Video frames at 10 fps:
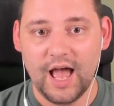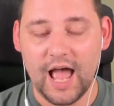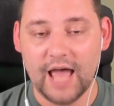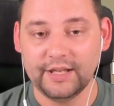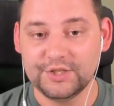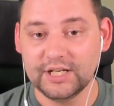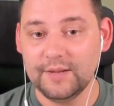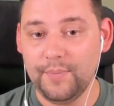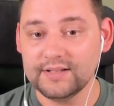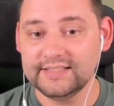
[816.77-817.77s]
Uh, and the
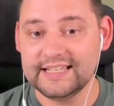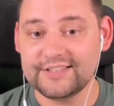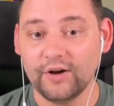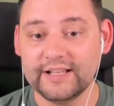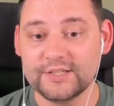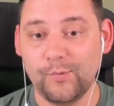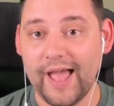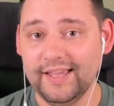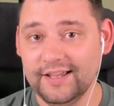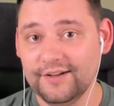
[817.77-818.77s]
chicken bus is on its
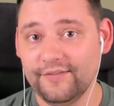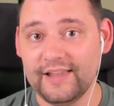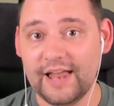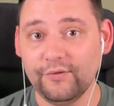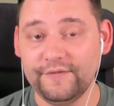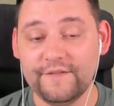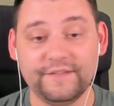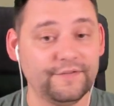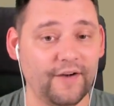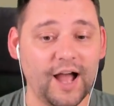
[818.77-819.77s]
way for level
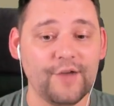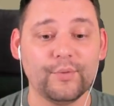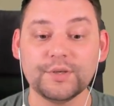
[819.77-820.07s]
55,